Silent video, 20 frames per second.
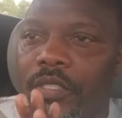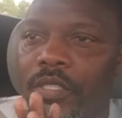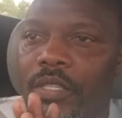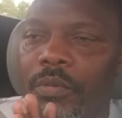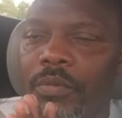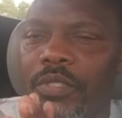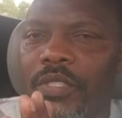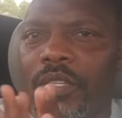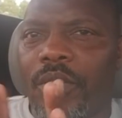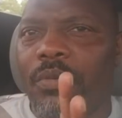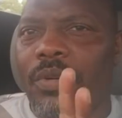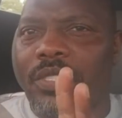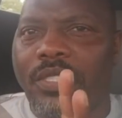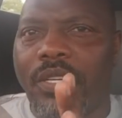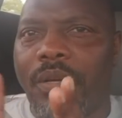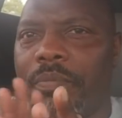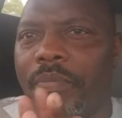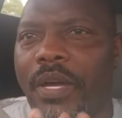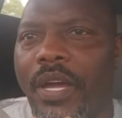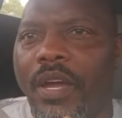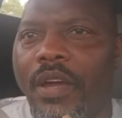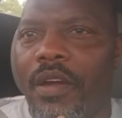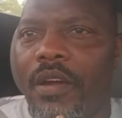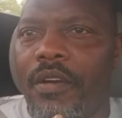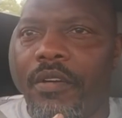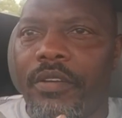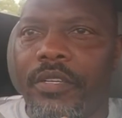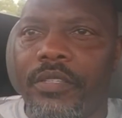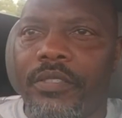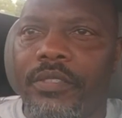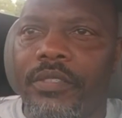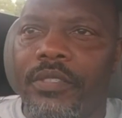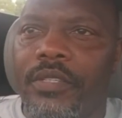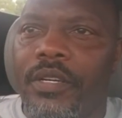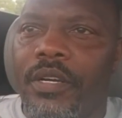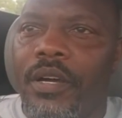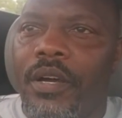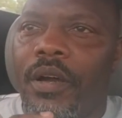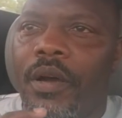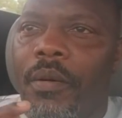It wasn't a bad area,
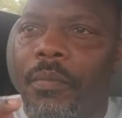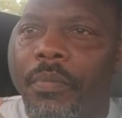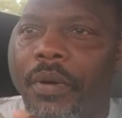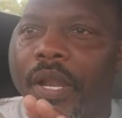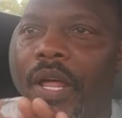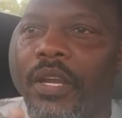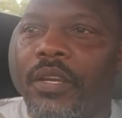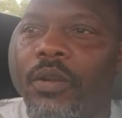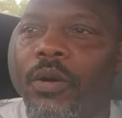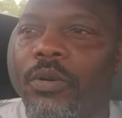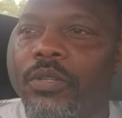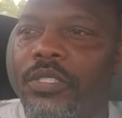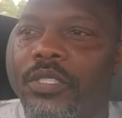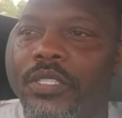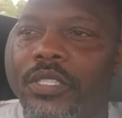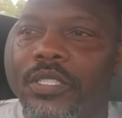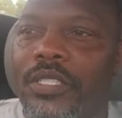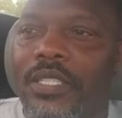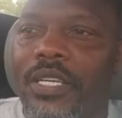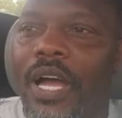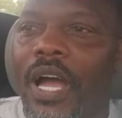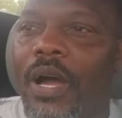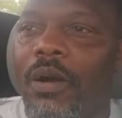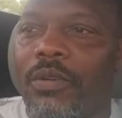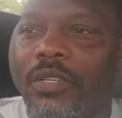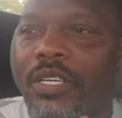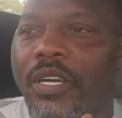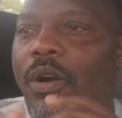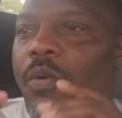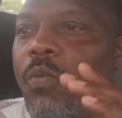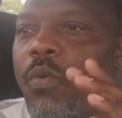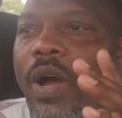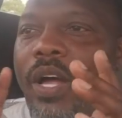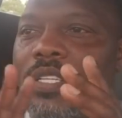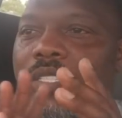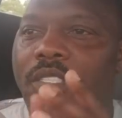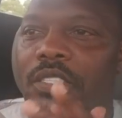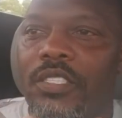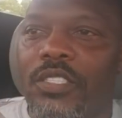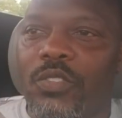but I noticed this guy kept
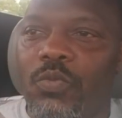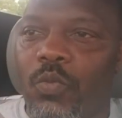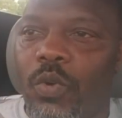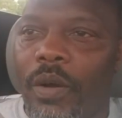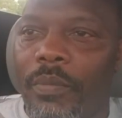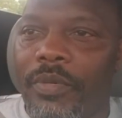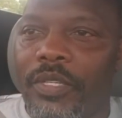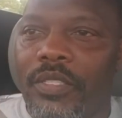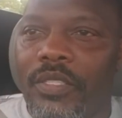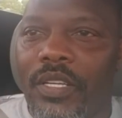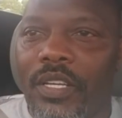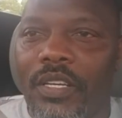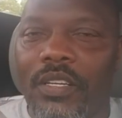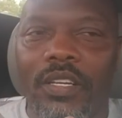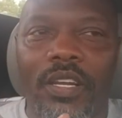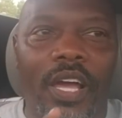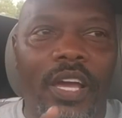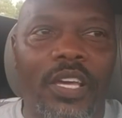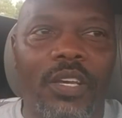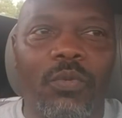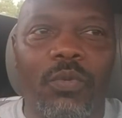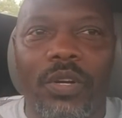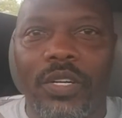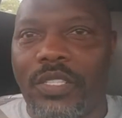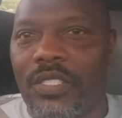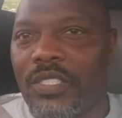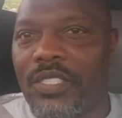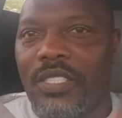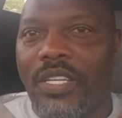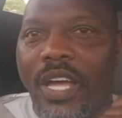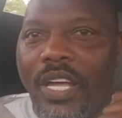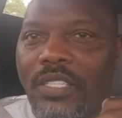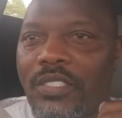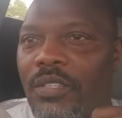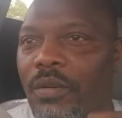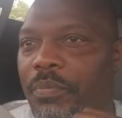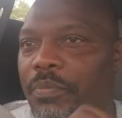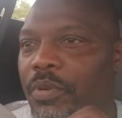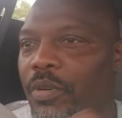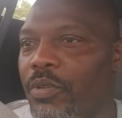watching this woman. He looked like he wanted to snatch
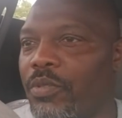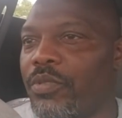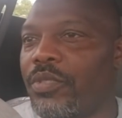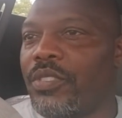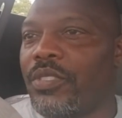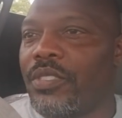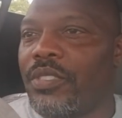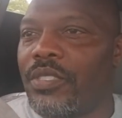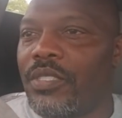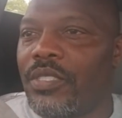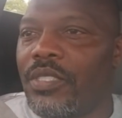her purse,